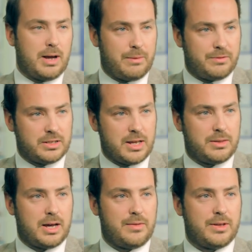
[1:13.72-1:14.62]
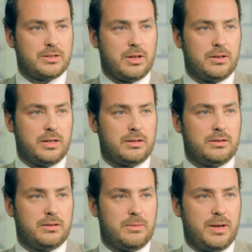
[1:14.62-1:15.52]
Having said that, that's not the
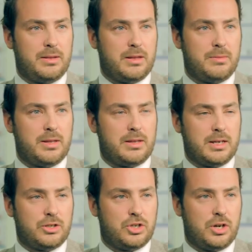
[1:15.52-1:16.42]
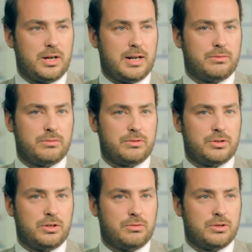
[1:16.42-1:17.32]
main thing. The main thing is churning out
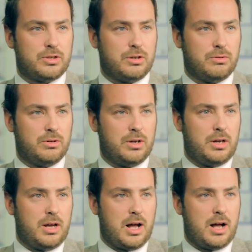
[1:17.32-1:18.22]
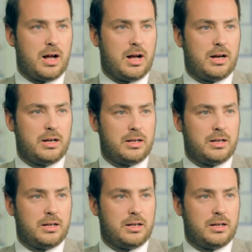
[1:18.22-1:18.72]
students who are